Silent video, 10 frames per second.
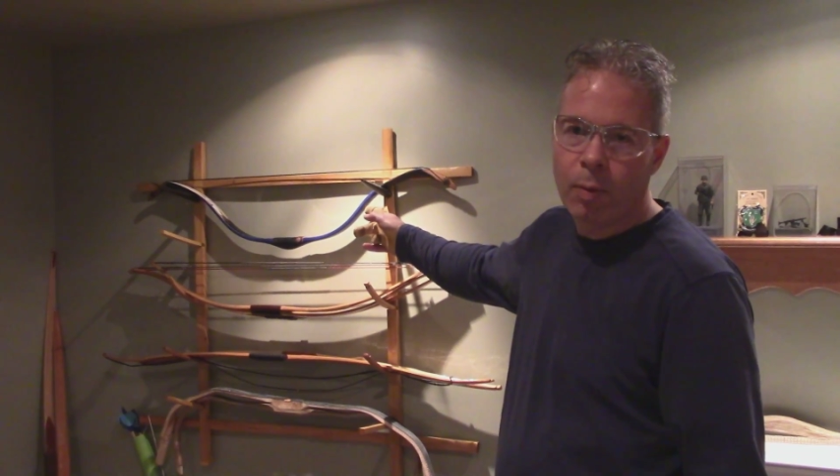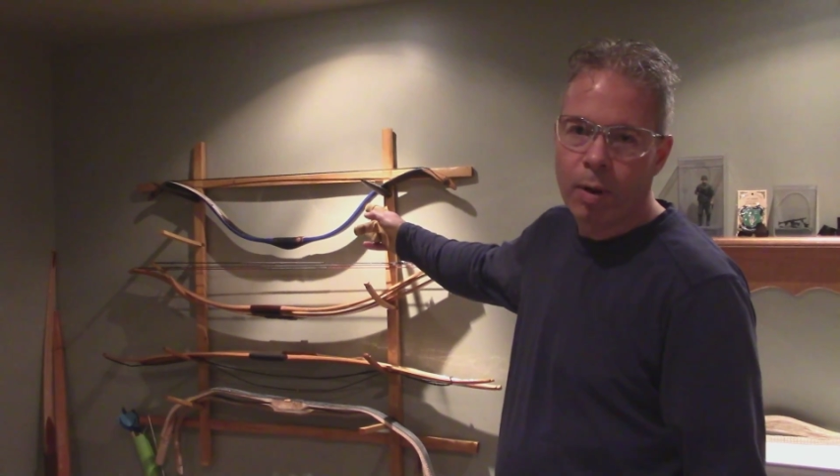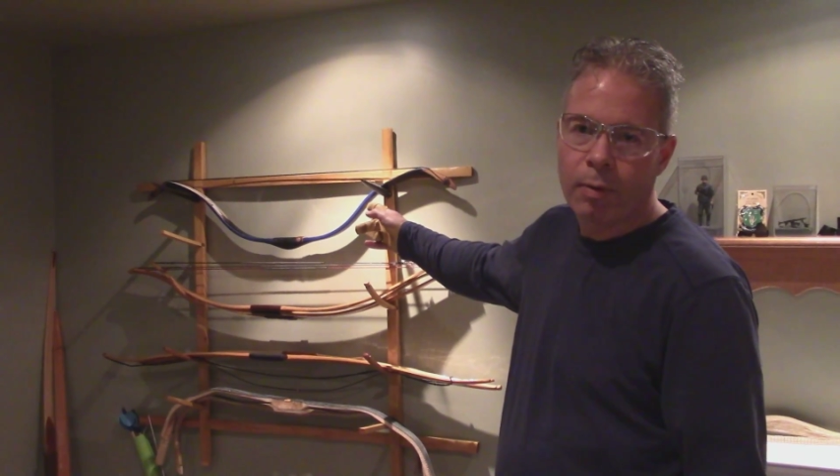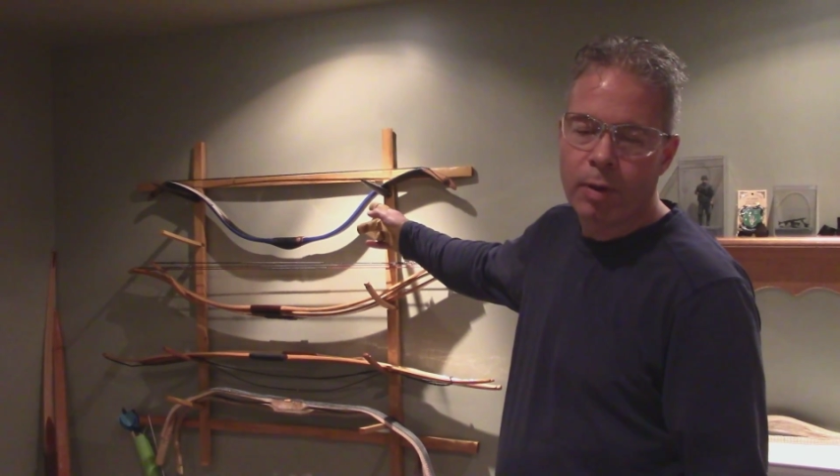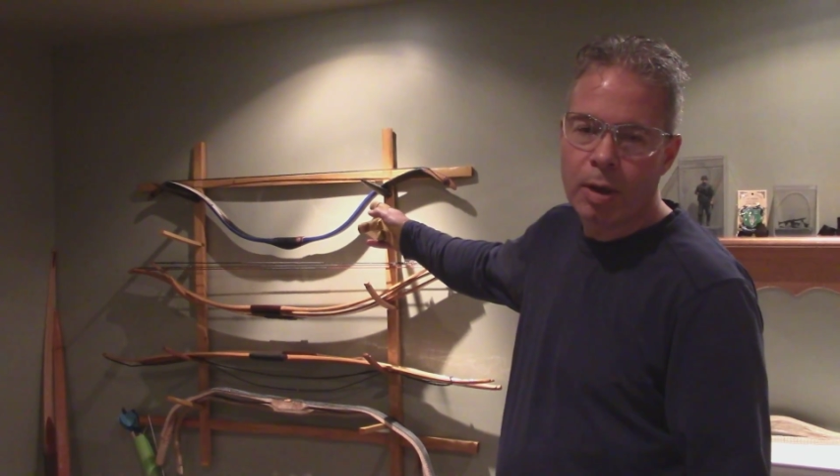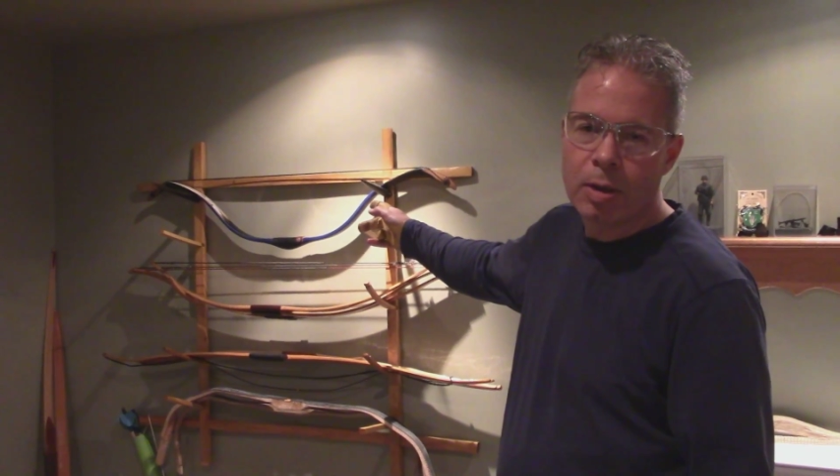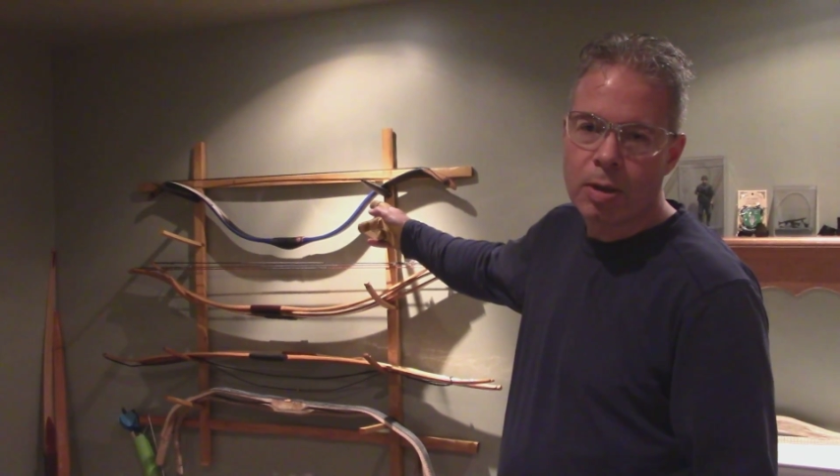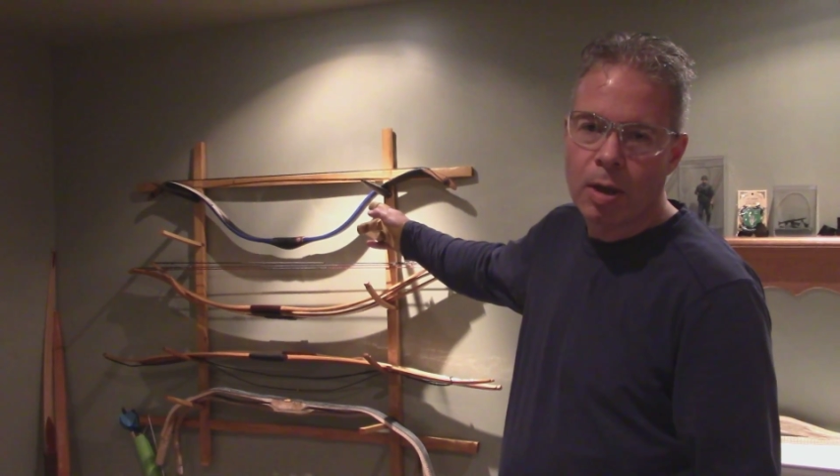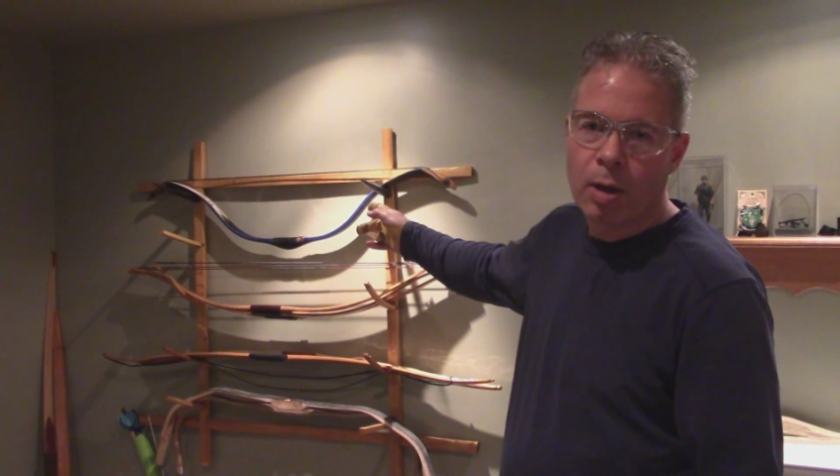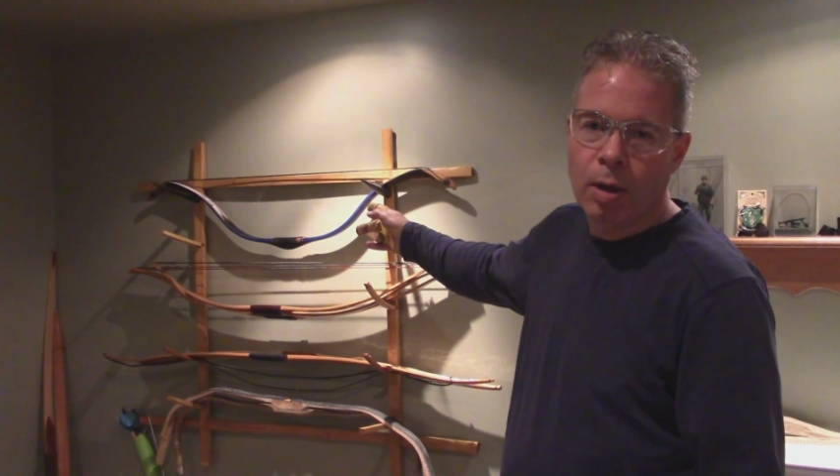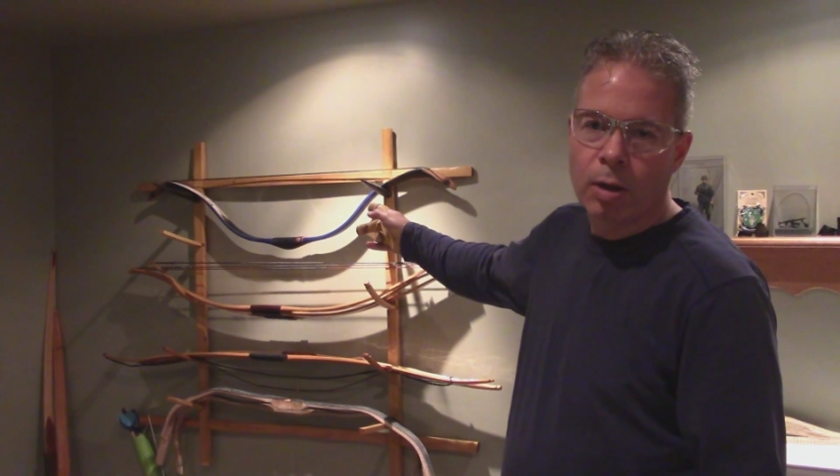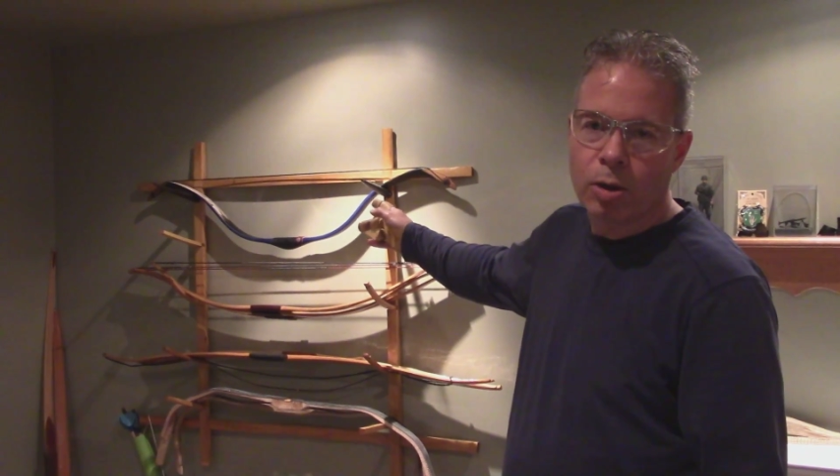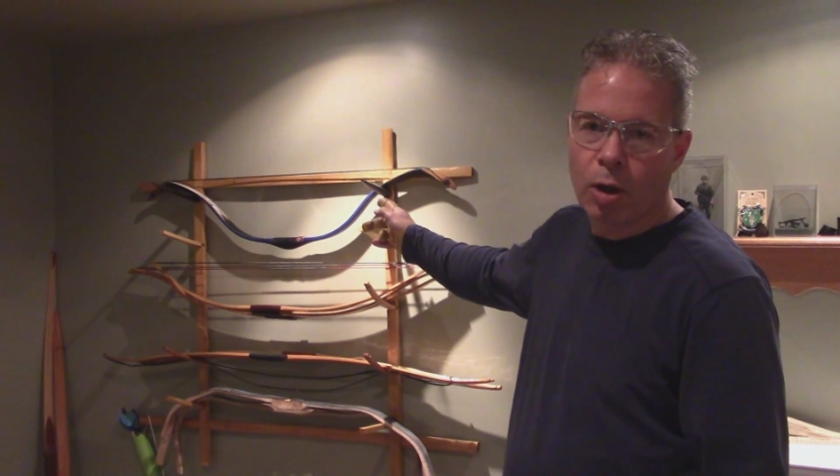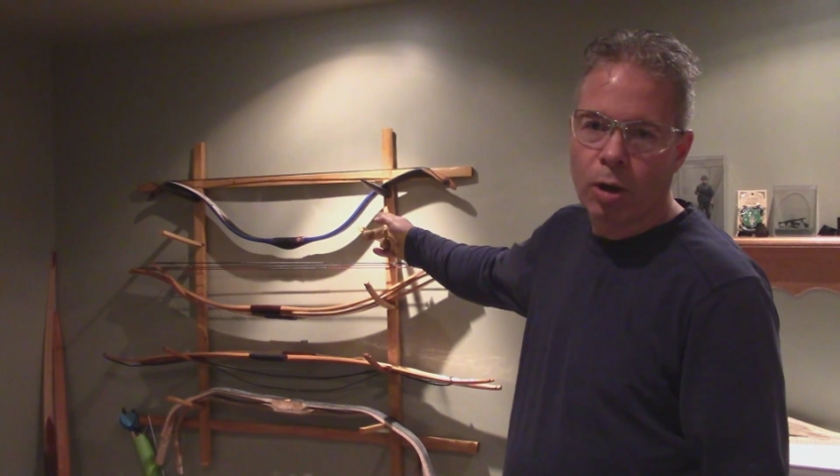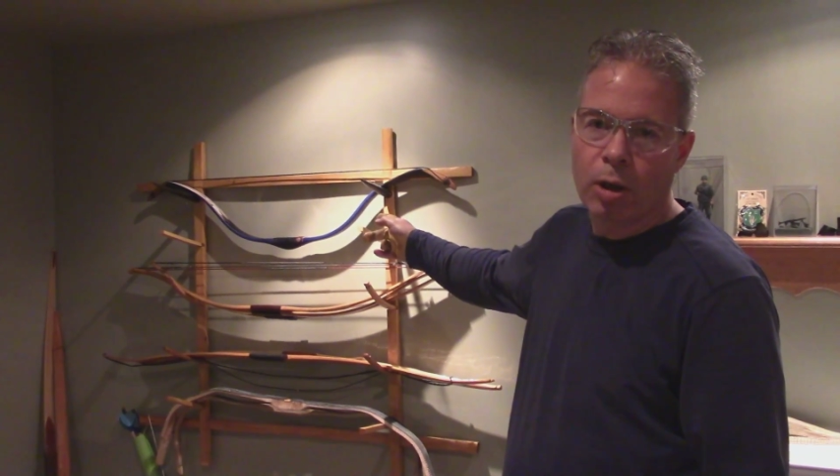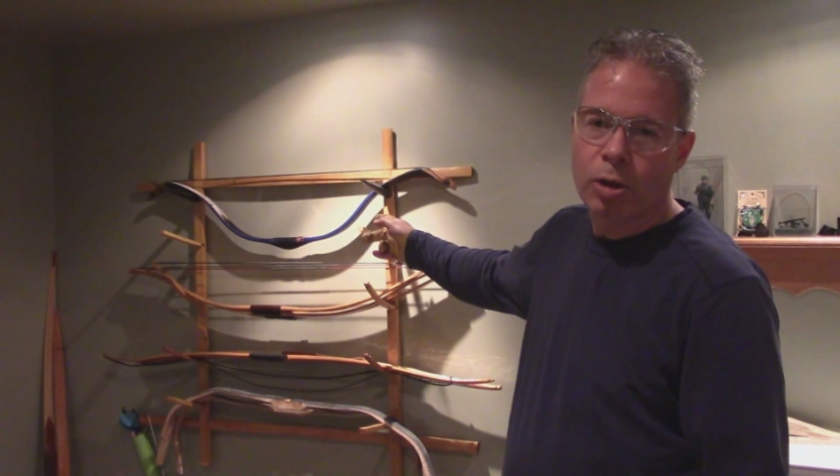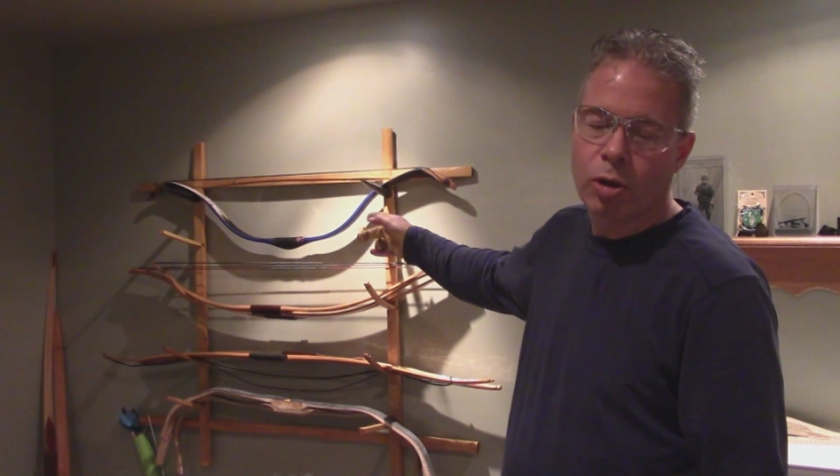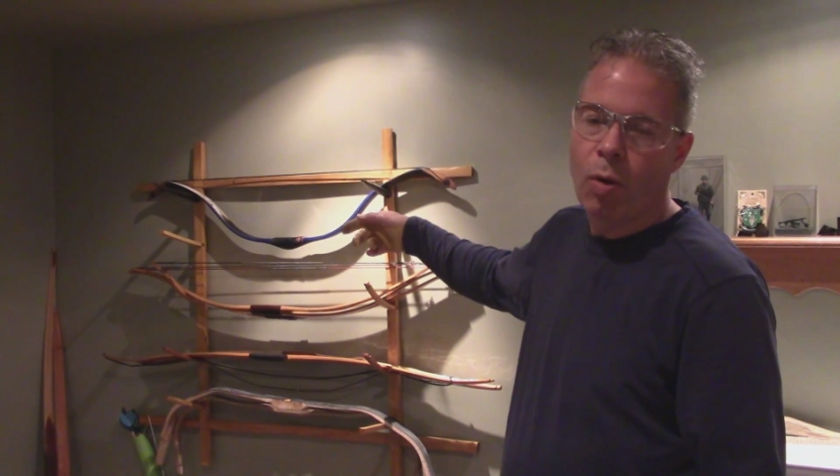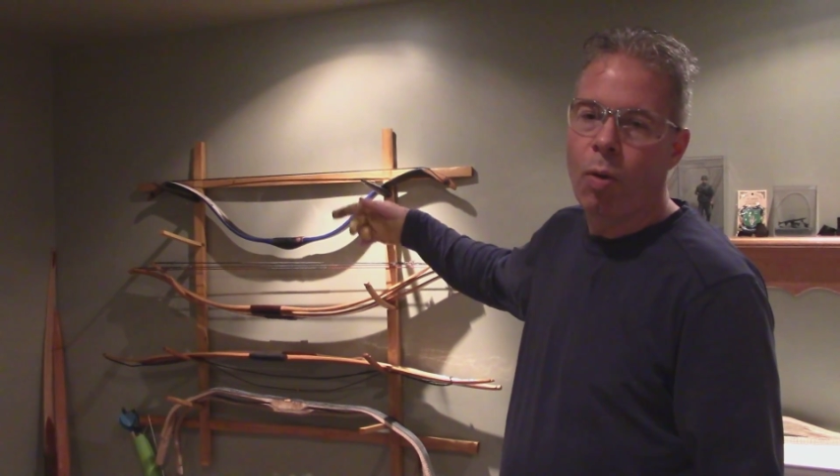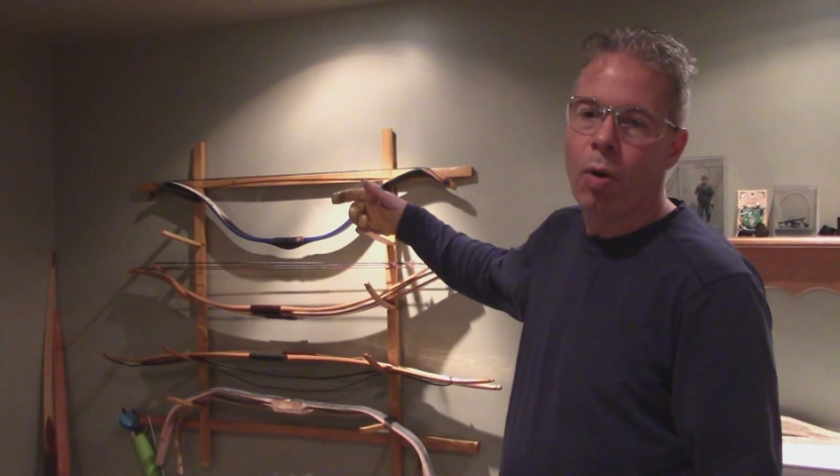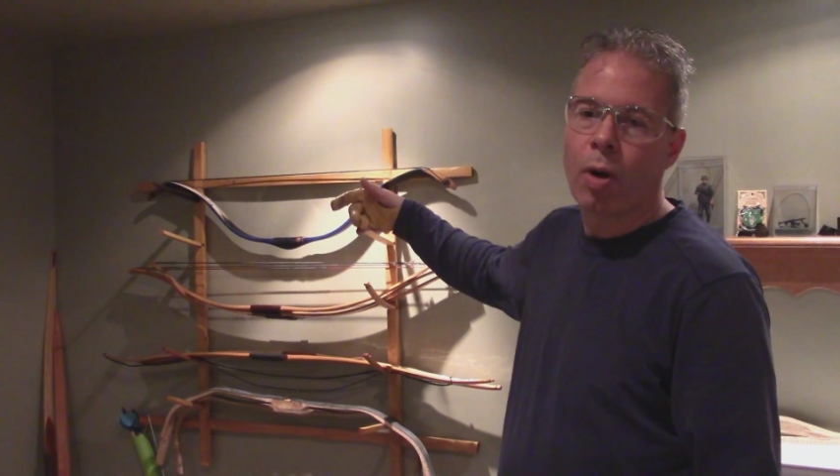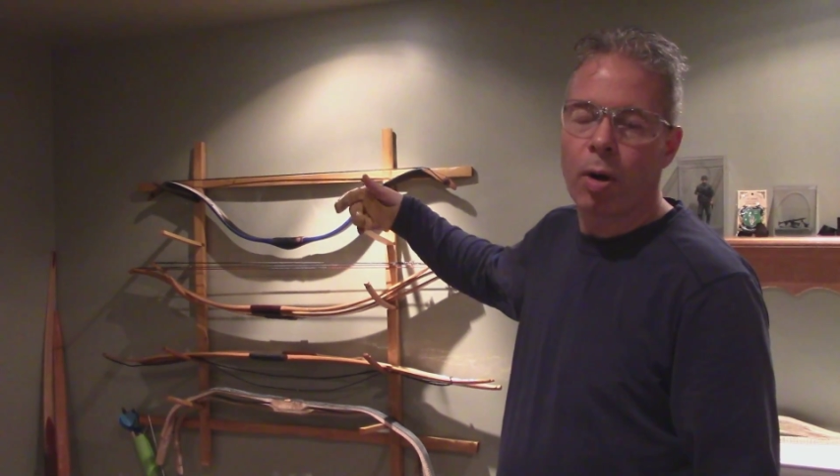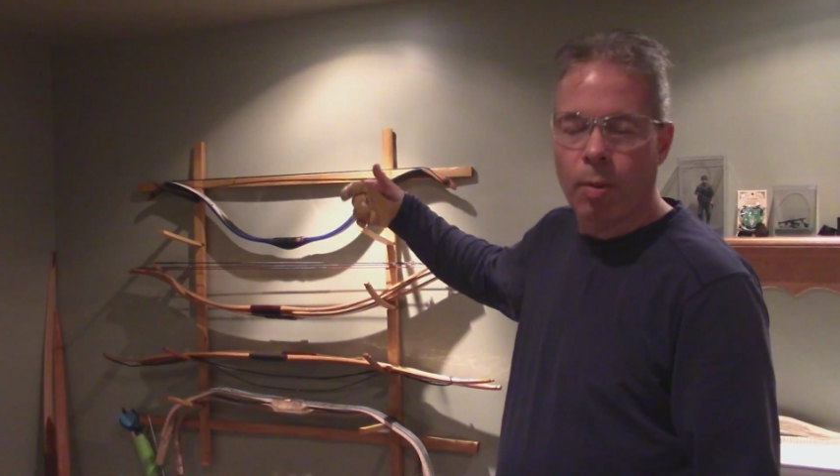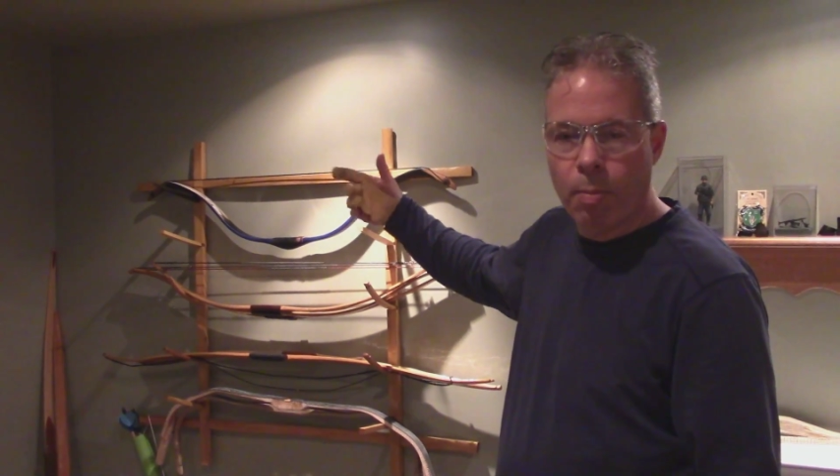in one of these Turkish or